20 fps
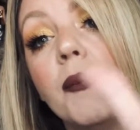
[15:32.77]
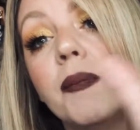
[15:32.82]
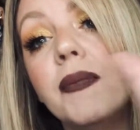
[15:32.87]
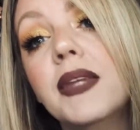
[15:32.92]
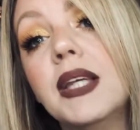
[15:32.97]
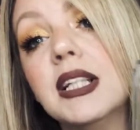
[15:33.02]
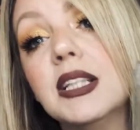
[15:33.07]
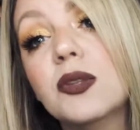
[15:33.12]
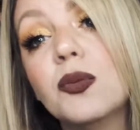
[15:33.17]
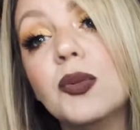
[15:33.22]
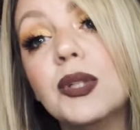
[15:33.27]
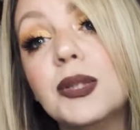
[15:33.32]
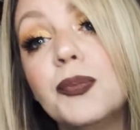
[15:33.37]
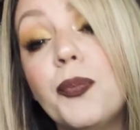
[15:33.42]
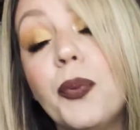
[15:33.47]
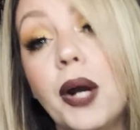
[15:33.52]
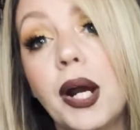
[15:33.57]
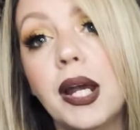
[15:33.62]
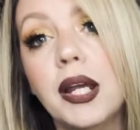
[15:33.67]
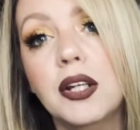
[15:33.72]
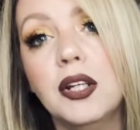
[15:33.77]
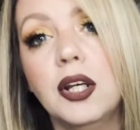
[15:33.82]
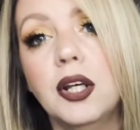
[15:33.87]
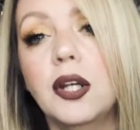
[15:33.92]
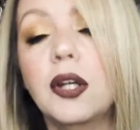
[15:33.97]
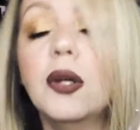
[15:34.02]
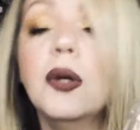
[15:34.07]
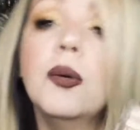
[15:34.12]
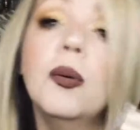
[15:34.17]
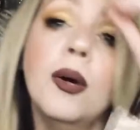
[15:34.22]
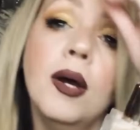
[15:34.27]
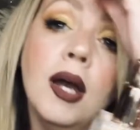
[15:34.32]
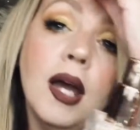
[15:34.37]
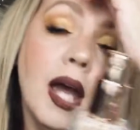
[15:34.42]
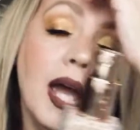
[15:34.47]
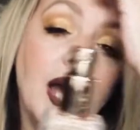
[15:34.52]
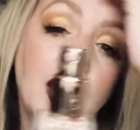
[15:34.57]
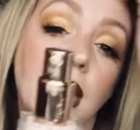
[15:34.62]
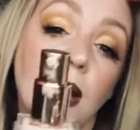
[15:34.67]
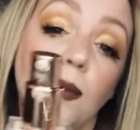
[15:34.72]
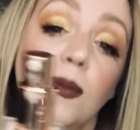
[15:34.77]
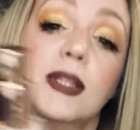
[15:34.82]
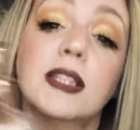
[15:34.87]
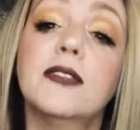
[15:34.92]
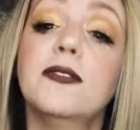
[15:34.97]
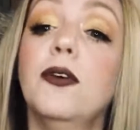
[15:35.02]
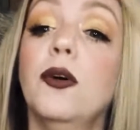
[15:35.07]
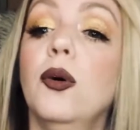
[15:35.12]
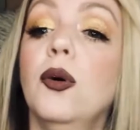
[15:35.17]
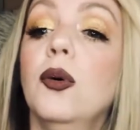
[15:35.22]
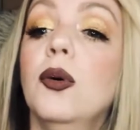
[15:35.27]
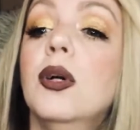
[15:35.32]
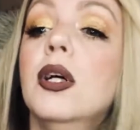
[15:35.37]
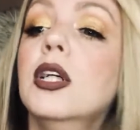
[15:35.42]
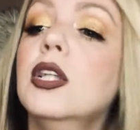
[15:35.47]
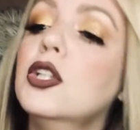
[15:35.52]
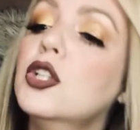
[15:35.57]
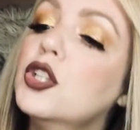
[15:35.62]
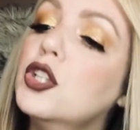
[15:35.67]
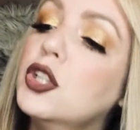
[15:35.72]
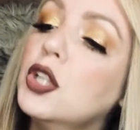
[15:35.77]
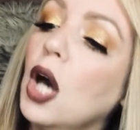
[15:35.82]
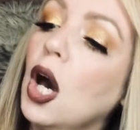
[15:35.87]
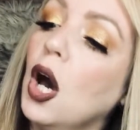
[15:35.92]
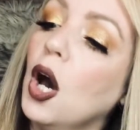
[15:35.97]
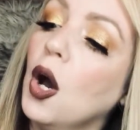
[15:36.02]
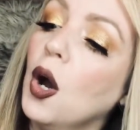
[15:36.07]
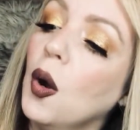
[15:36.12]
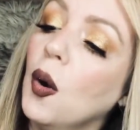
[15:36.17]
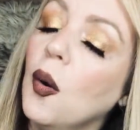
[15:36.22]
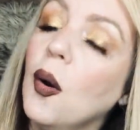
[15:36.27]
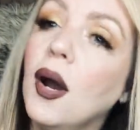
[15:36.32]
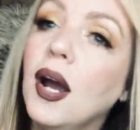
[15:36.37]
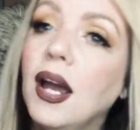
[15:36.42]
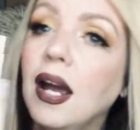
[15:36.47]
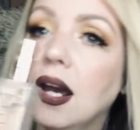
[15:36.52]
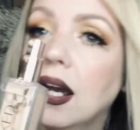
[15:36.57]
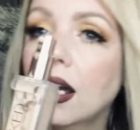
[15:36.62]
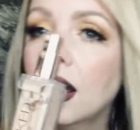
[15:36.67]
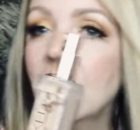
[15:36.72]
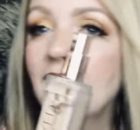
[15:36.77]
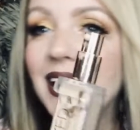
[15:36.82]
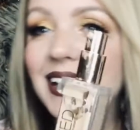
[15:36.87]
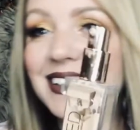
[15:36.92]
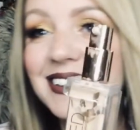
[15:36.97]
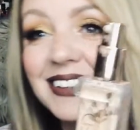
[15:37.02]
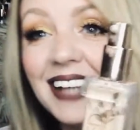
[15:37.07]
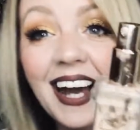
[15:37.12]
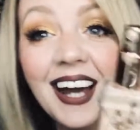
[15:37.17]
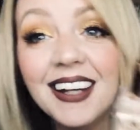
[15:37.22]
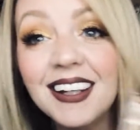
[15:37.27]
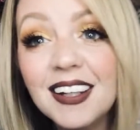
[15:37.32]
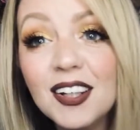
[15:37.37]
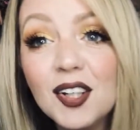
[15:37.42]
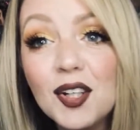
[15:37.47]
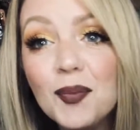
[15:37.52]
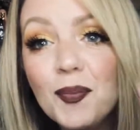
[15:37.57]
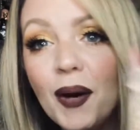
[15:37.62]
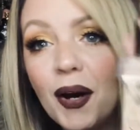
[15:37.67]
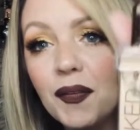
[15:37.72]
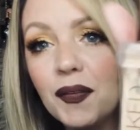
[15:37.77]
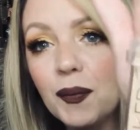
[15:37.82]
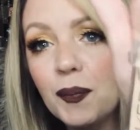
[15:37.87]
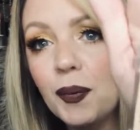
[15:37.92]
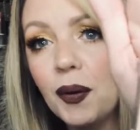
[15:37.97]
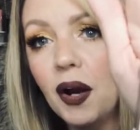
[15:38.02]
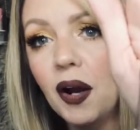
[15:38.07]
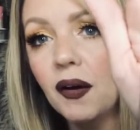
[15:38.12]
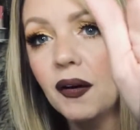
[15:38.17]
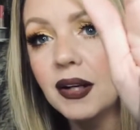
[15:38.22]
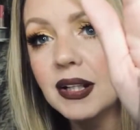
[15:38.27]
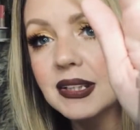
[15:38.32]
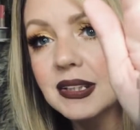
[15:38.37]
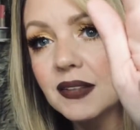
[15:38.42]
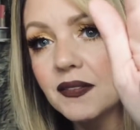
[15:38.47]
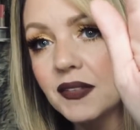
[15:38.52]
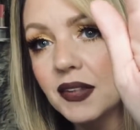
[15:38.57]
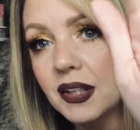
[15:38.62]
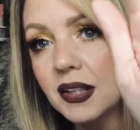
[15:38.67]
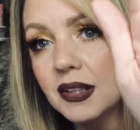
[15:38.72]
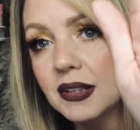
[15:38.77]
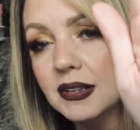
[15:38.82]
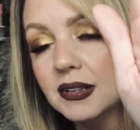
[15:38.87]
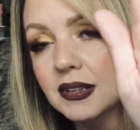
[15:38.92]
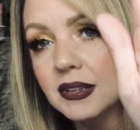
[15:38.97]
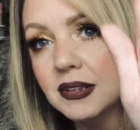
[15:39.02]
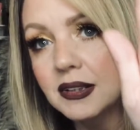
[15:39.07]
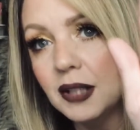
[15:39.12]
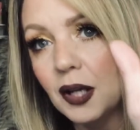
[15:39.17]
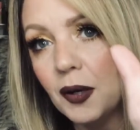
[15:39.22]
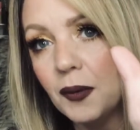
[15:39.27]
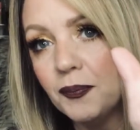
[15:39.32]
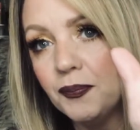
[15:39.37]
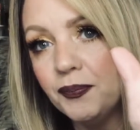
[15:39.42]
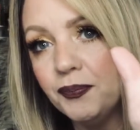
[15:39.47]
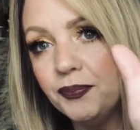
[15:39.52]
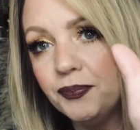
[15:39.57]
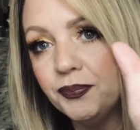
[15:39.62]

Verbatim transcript: this was brand new and it was full. So excited about the progress of this. So